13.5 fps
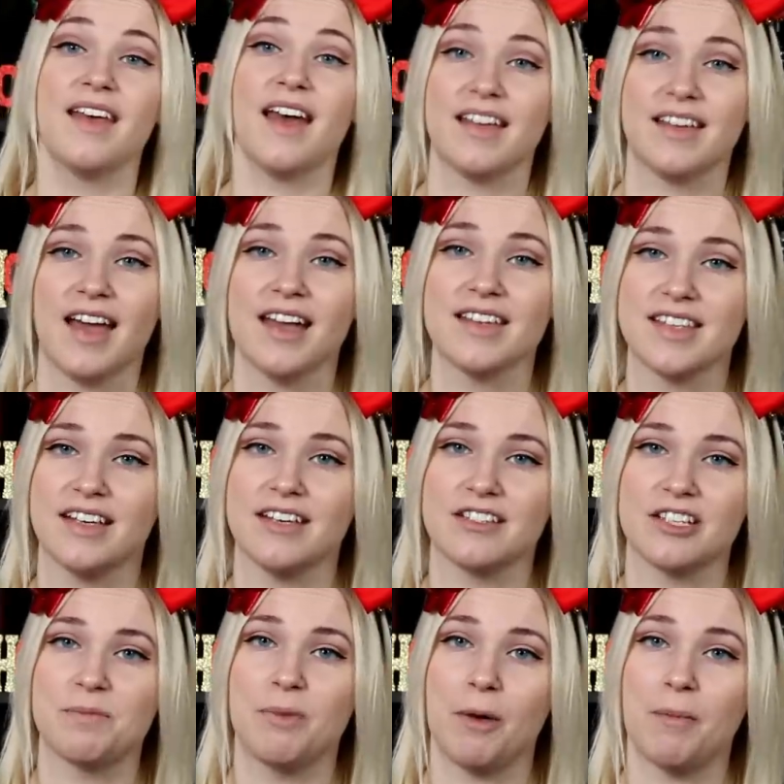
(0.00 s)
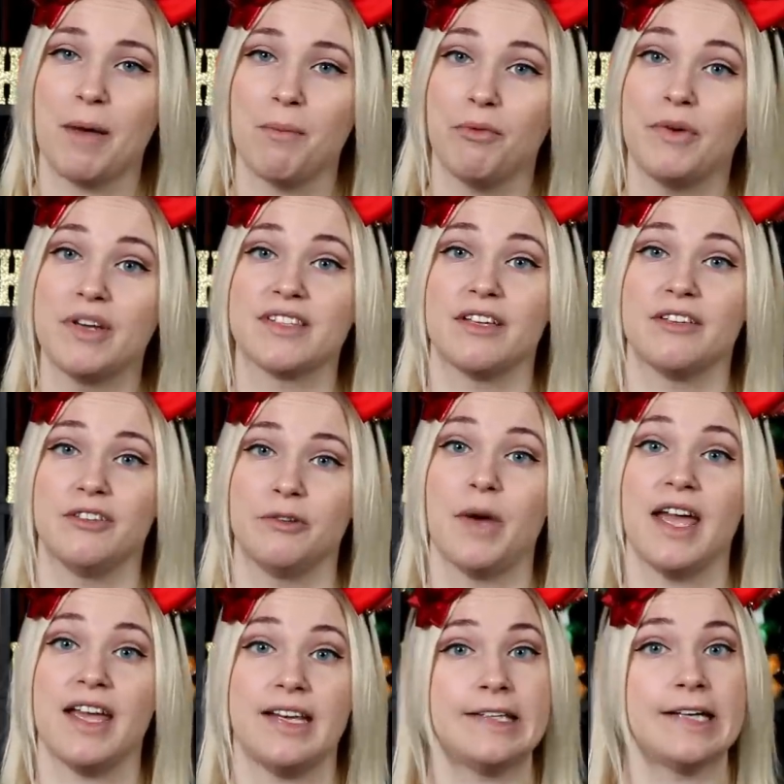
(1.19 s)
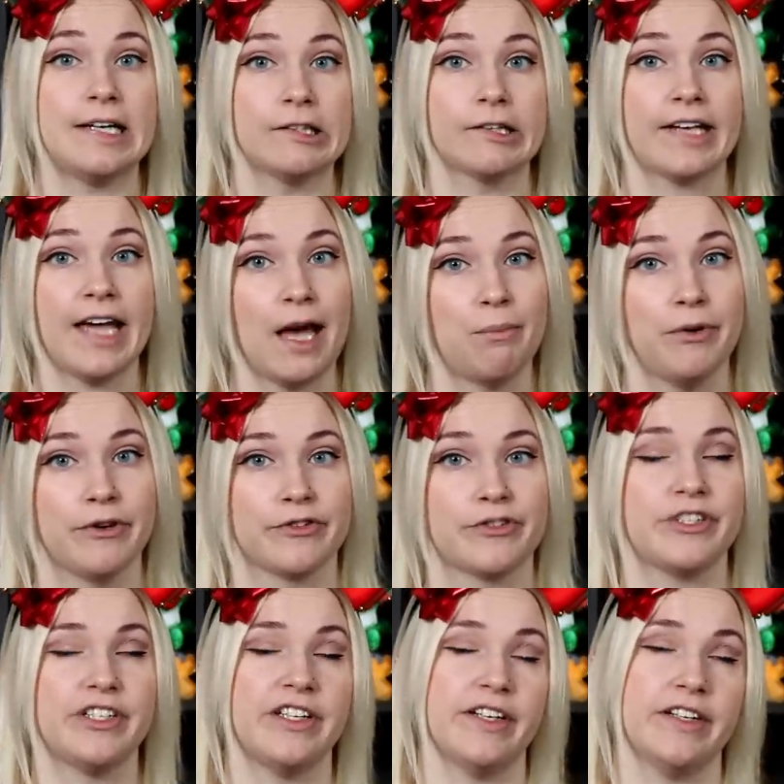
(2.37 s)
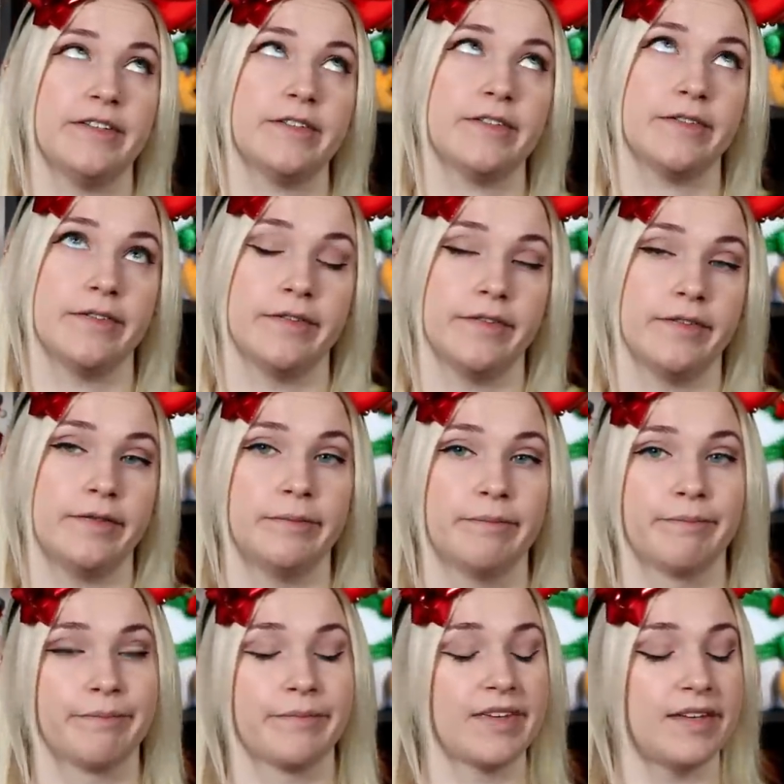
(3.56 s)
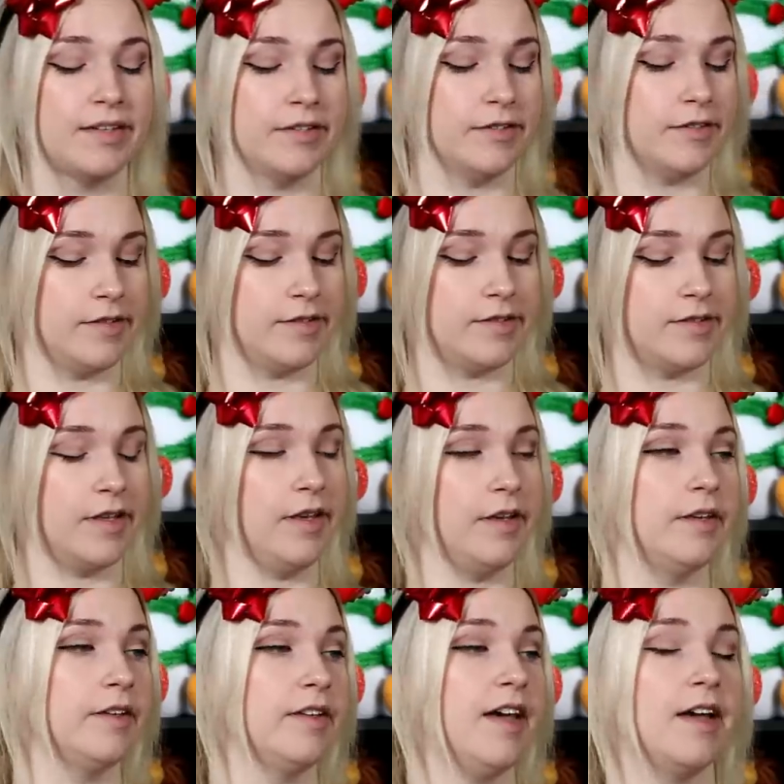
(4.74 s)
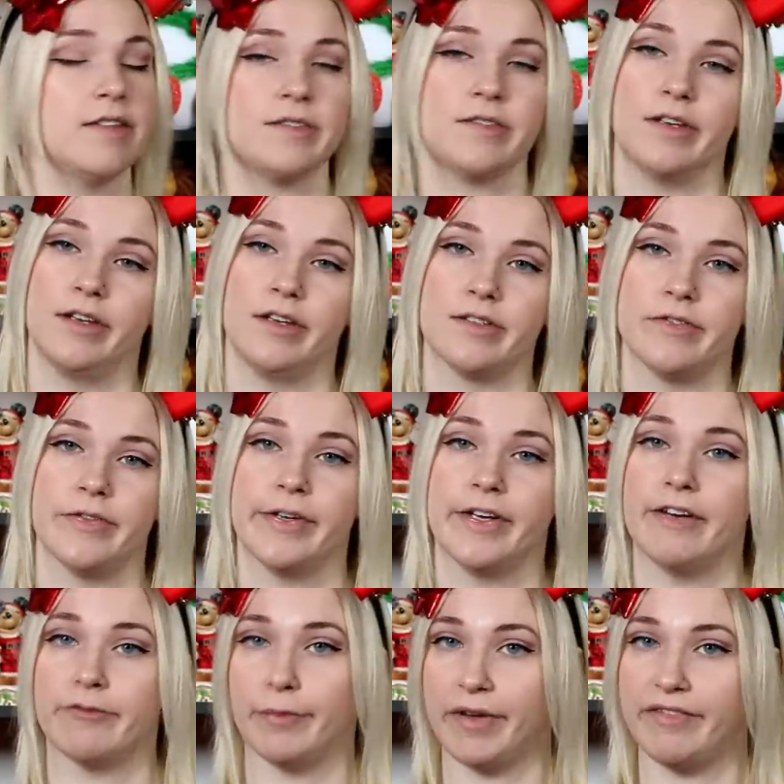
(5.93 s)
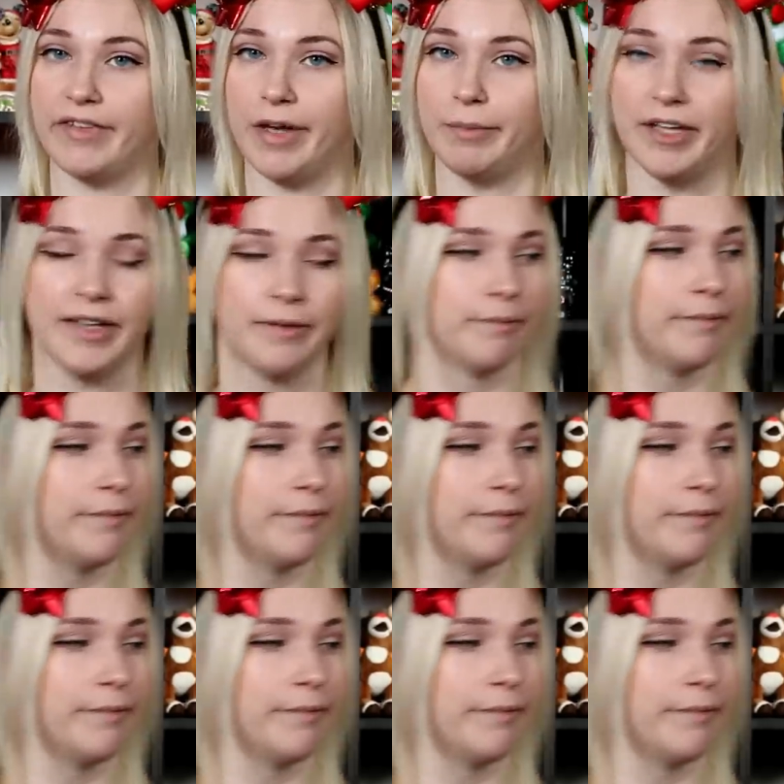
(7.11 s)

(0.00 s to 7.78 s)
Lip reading: And Cat Santa just bought my boys a new $80 cat perch today, so just saying, Cat Santa is looking out for my family.